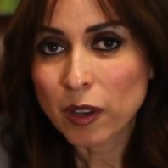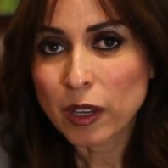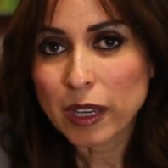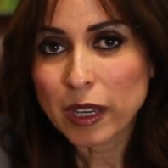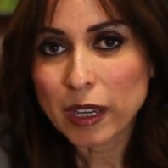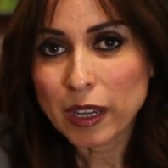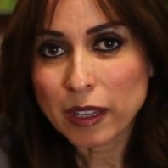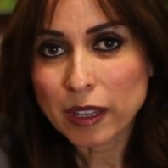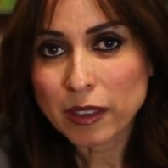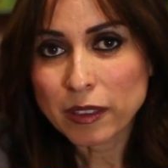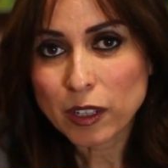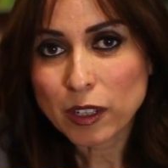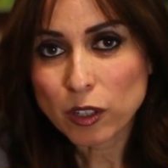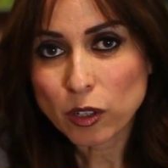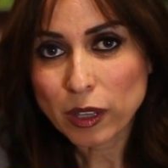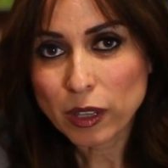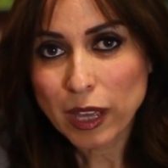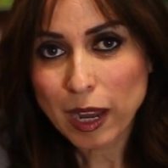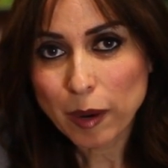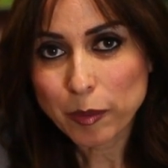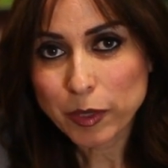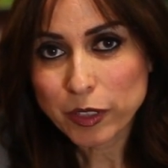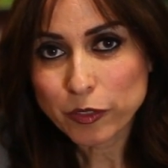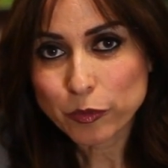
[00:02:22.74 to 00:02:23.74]
In the
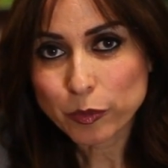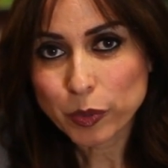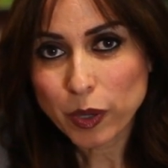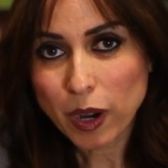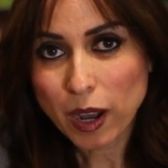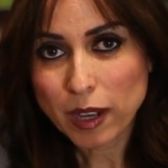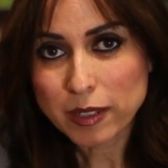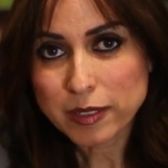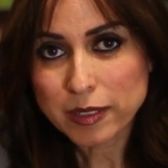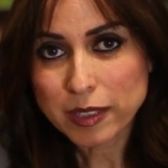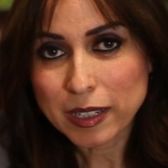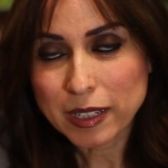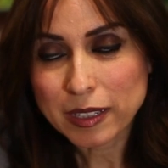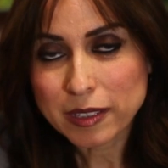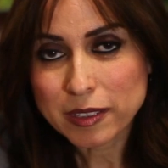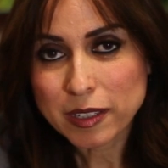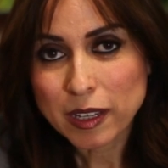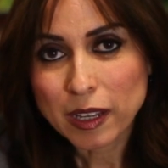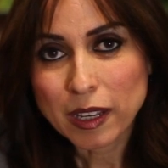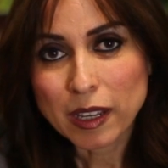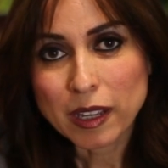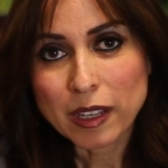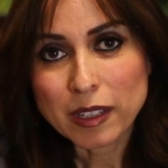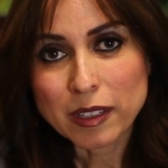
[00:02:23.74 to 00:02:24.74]
collaborative process,
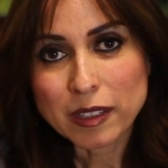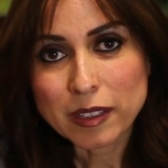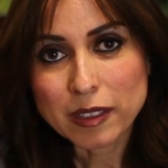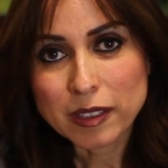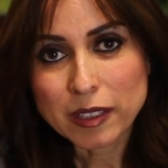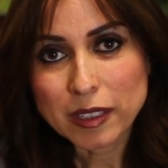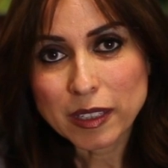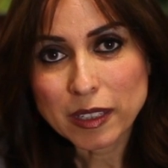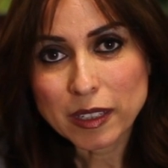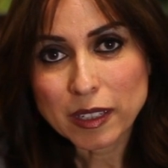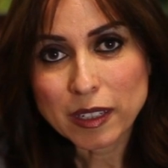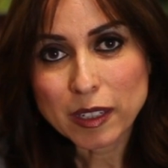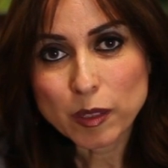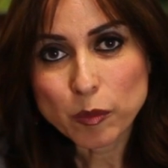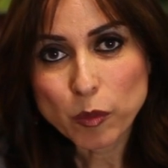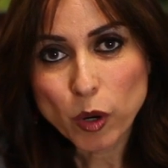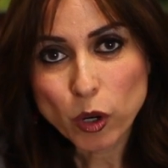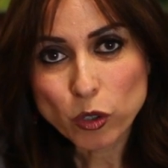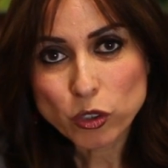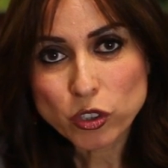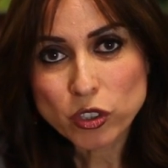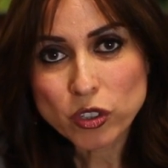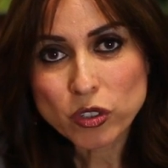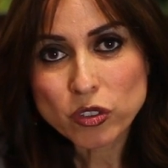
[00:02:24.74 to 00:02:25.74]
the
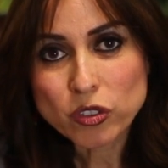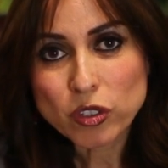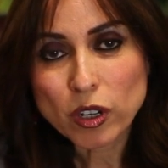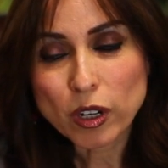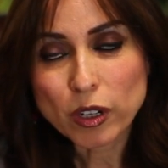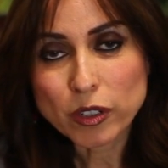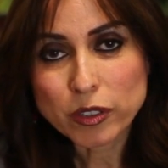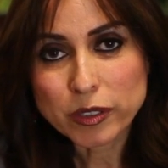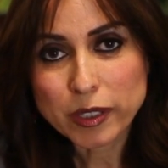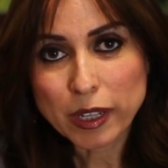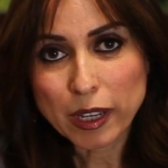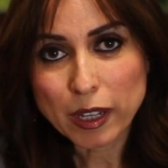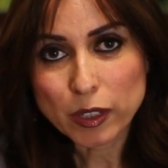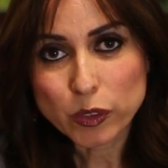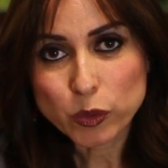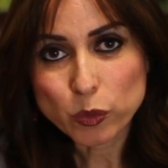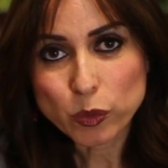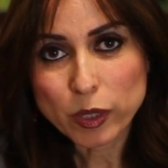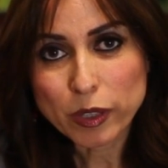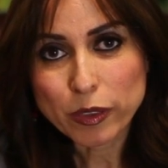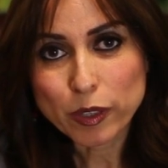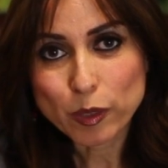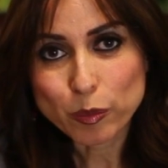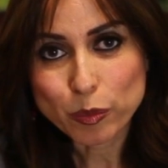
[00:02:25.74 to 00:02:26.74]
emotions are dealt
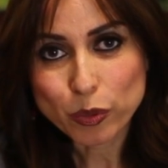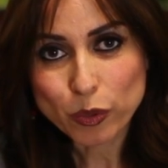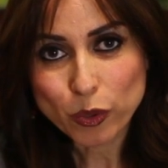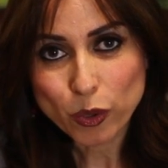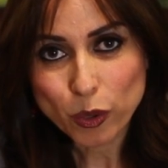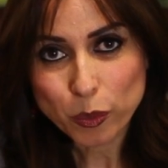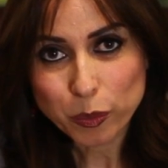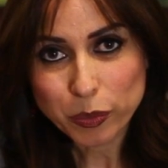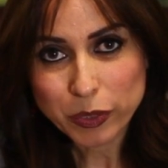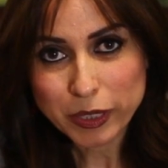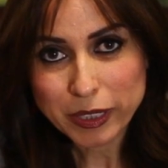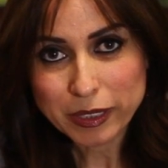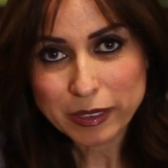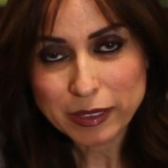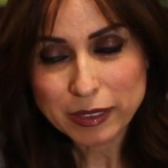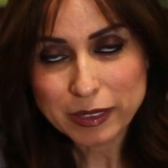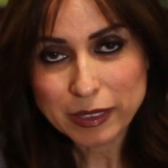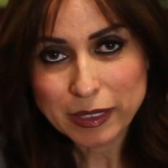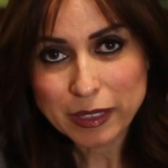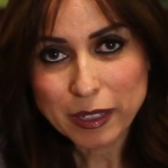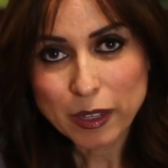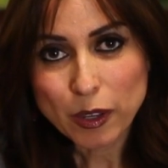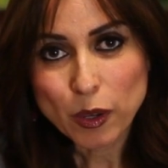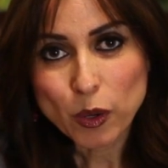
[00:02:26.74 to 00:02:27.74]
with
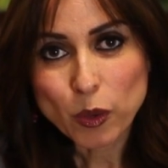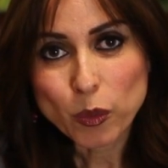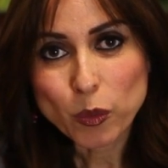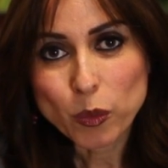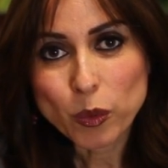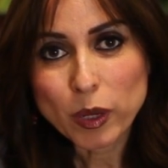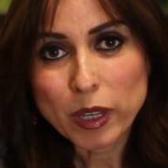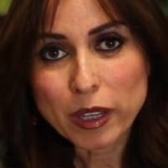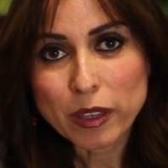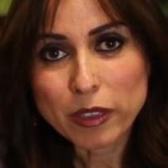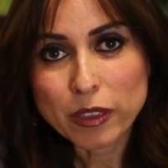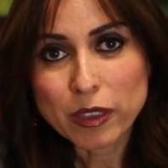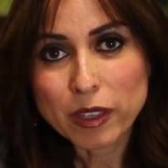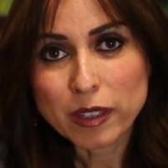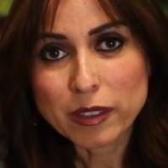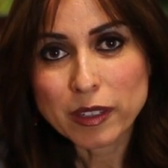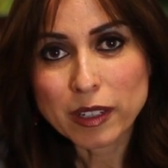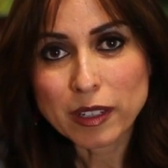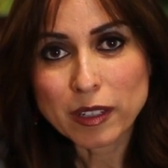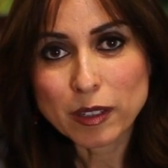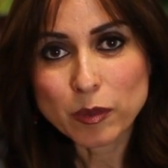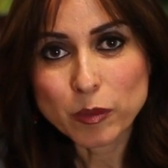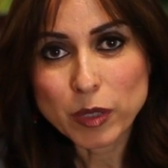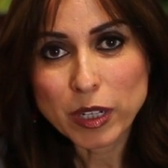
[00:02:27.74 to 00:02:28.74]
appropriately with
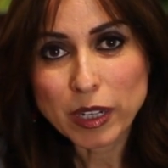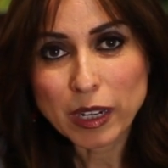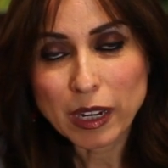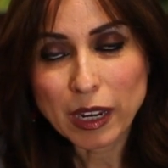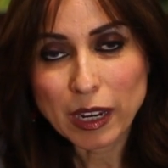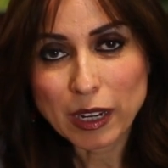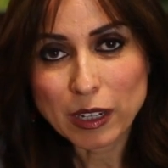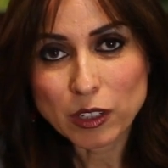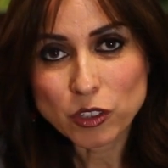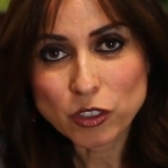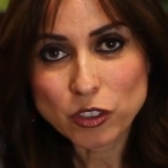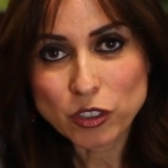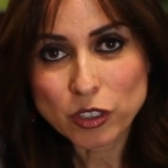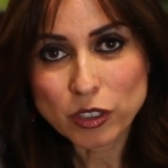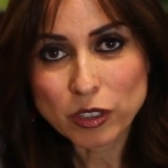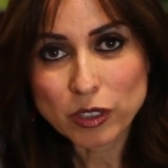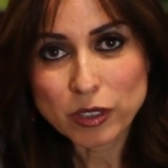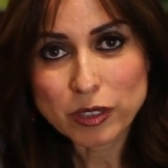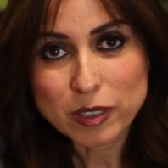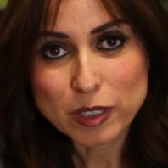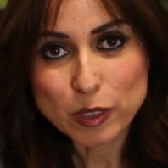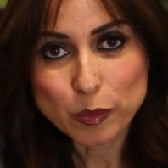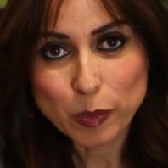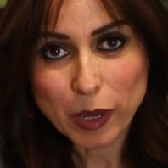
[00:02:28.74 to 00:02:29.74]
the communication
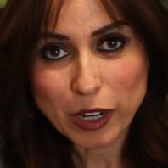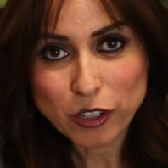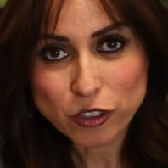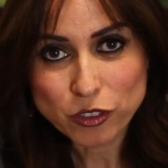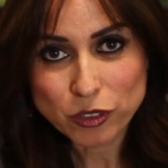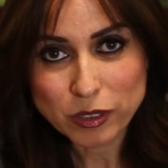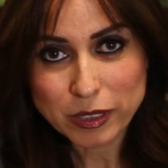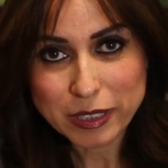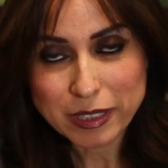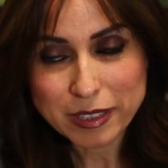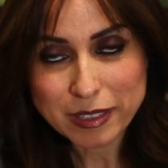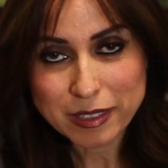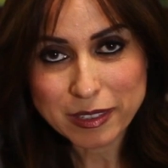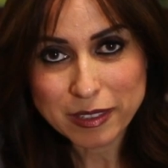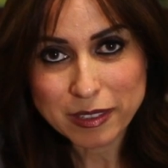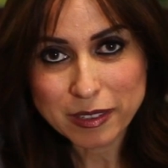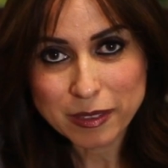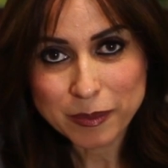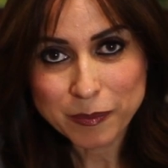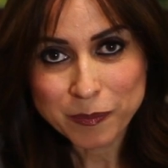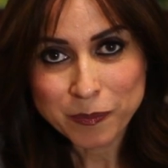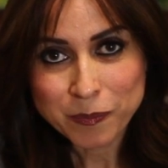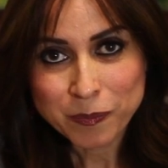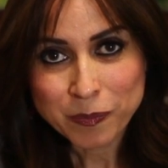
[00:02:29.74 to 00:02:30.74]

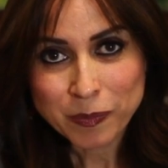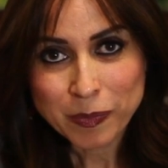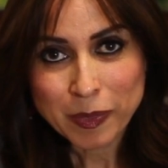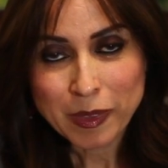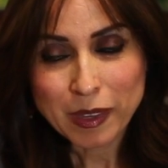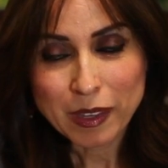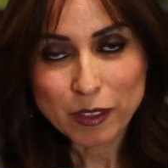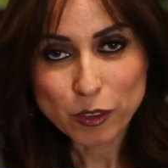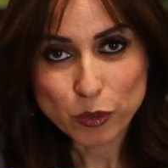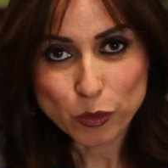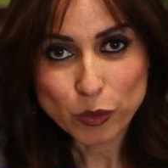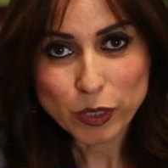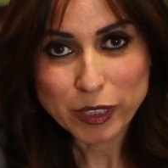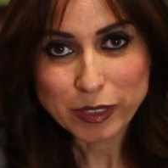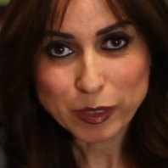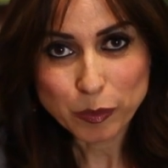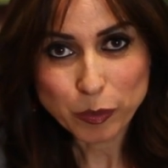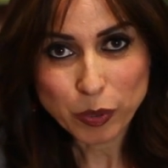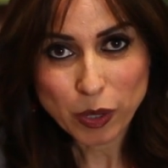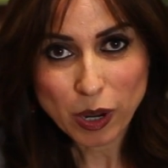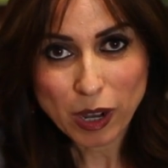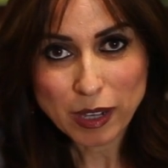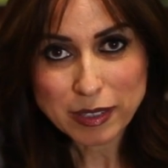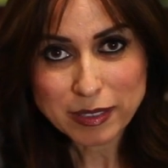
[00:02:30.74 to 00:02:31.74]
specialists during the
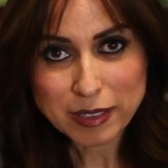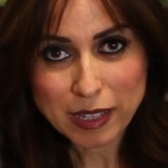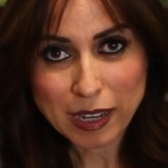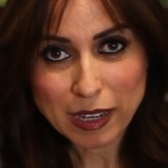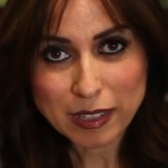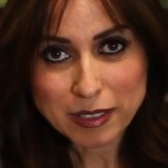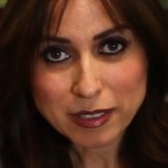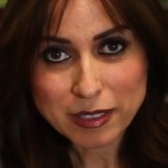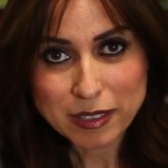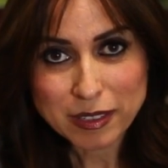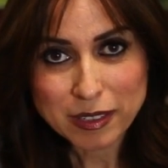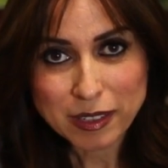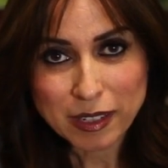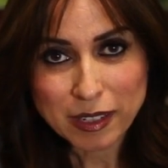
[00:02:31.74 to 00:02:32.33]
process.